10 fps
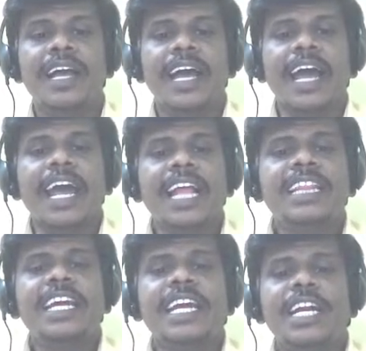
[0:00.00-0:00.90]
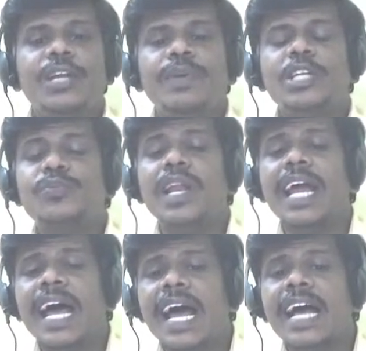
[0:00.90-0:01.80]
A healthy individual
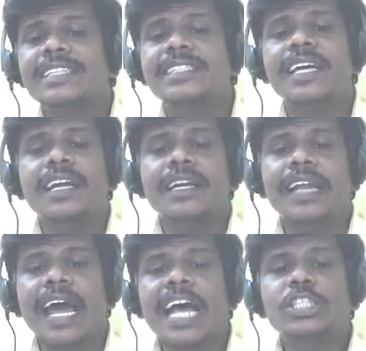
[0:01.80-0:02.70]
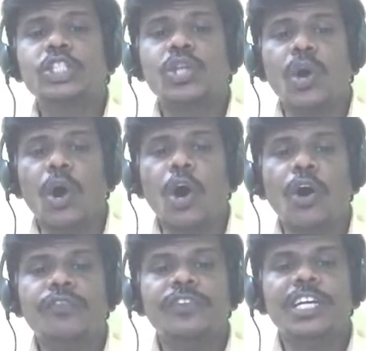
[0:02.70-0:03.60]
has dash of
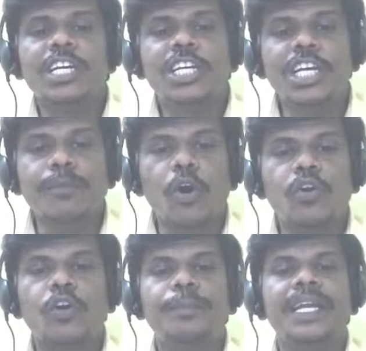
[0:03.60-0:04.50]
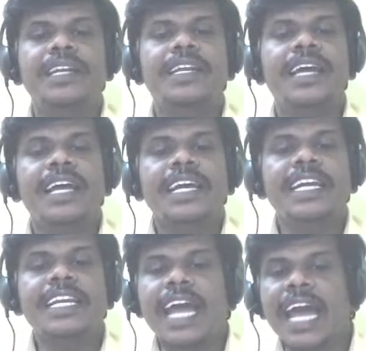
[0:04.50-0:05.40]
hemoglobin
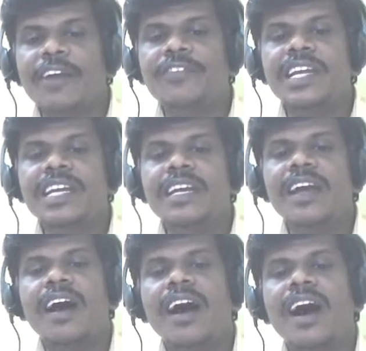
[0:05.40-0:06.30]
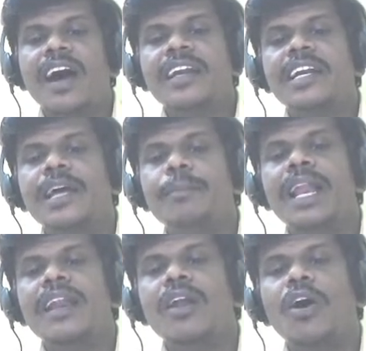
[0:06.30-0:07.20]
in every 100
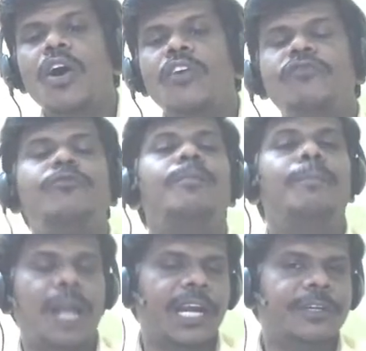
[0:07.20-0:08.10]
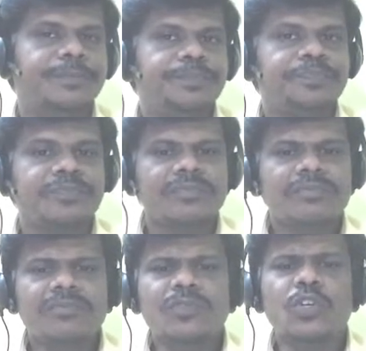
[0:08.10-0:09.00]
ml of blood.
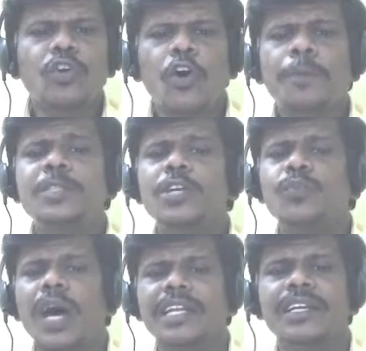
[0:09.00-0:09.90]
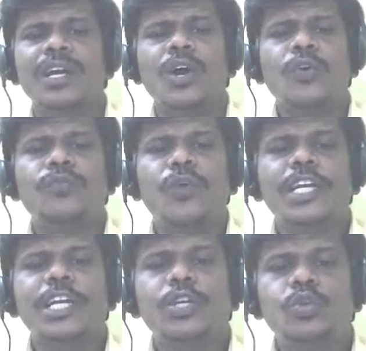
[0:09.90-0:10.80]
Option 1,
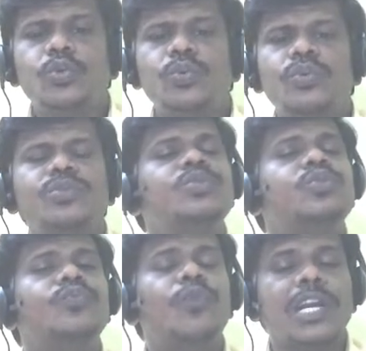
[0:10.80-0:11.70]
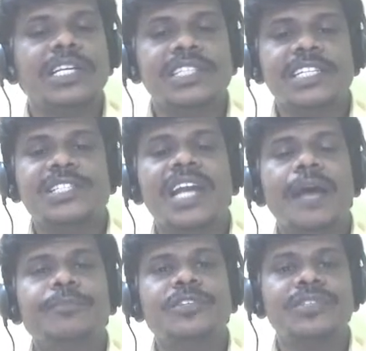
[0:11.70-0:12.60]
42 to 46
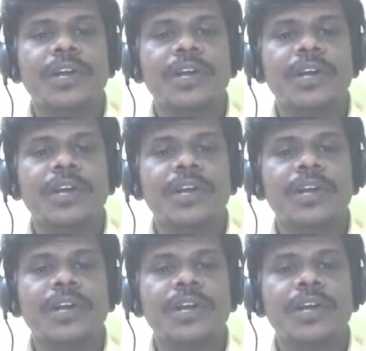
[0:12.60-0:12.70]
grams.